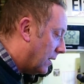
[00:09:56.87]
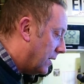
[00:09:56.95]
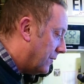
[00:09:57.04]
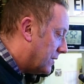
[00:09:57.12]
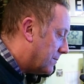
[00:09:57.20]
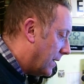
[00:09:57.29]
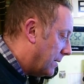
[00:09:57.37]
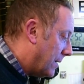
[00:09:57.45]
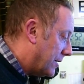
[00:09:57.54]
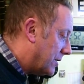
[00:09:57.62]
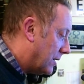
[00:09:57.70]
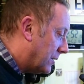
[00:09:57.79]
Life is made
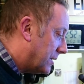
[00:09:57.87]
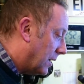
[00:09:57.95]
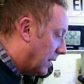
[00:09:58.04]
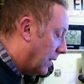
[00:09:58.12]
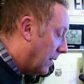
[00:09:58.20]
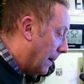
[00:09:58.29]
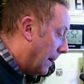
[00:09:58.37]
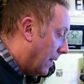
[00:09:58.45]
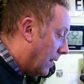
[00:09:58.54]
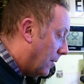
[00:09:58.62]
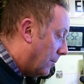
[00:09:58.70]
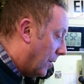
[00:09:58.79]
magical until
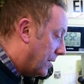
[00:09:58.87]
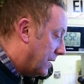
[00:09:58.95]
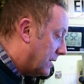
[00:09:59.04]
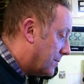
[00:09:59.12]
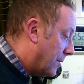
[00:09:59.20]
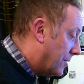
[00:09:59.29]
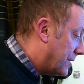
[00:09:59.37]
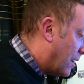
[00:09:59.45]
body and spirit